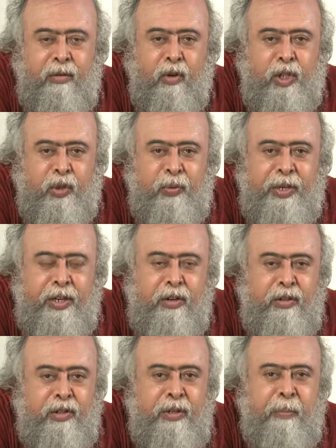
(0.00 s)
watch
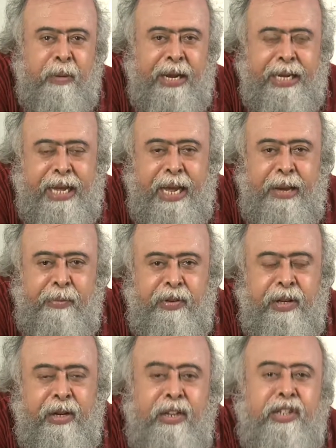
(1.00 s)
videos, play games,
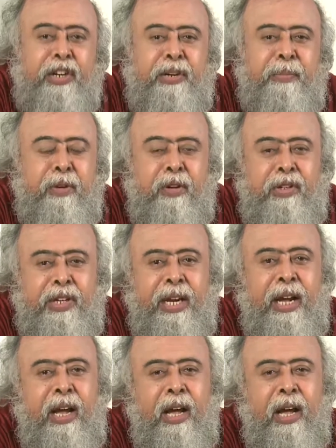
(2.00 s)
listen to music,